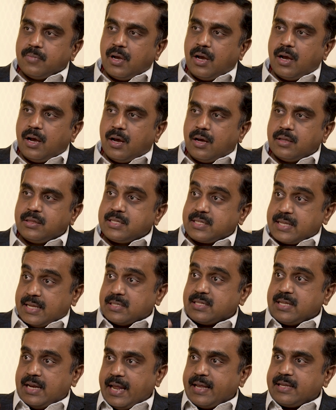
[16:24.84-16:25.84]
this
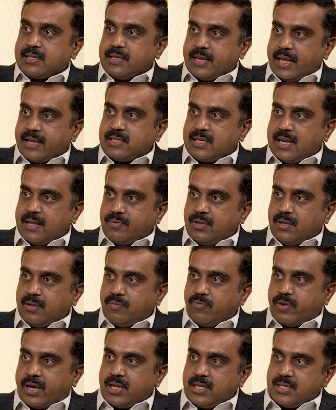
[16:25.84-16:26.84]
as the next level,
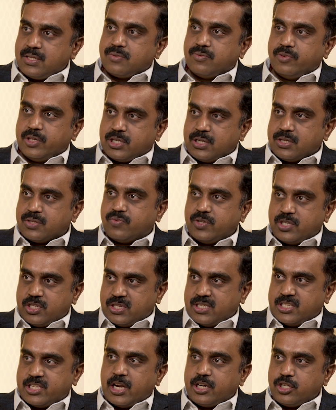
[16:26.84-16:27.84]
guys, which is
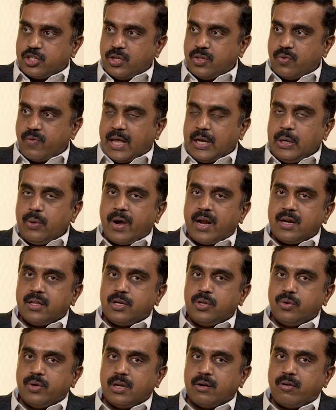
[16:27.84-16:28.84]
essentially the value add
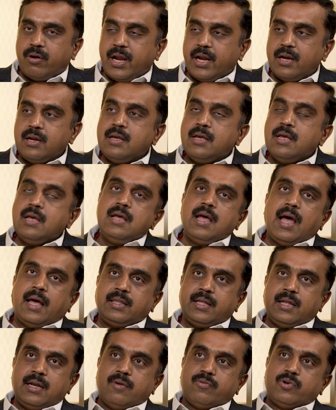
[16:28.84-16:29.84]
that you can create.
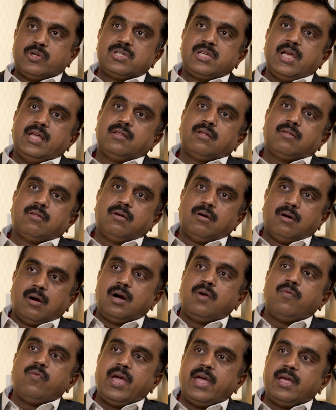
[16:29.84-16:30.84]
And then I would say the
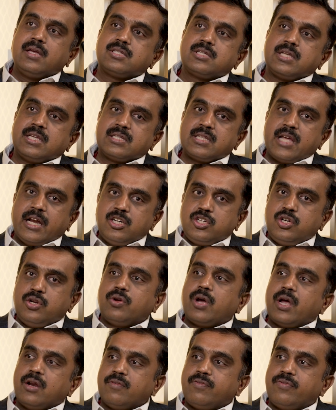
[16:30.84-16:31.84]
third way is essentially
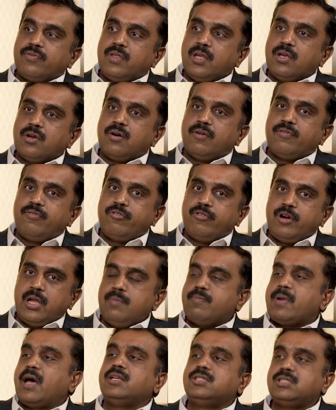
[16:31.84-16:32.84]
kind of think of
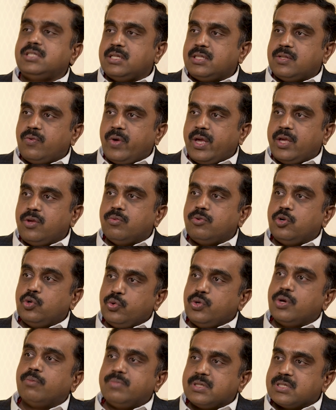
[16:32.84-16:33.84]
reimagining the way you
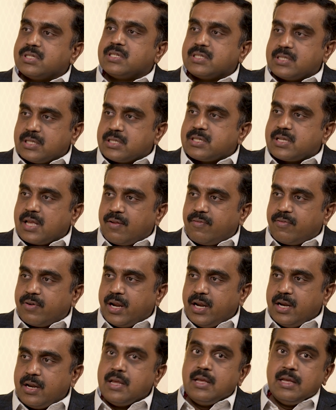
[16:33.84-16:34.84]
do your business itself,
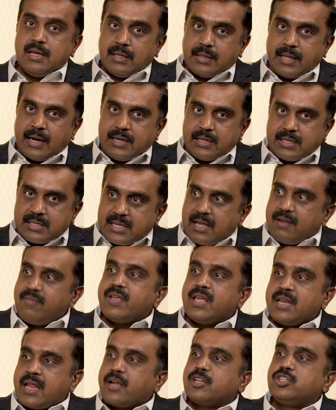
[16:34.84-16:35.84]
right? That itself
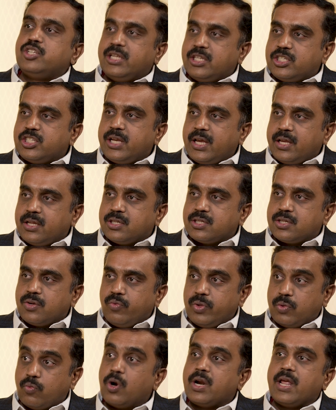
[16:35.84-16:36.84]
can actually change
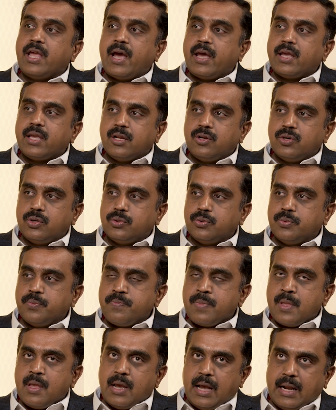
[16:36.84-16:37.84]
with what AI can do.
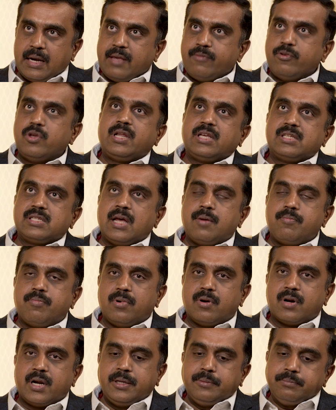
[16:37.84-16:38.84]
I'll give you an
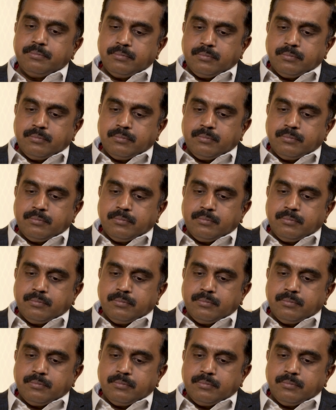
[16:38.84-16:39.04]
example, right?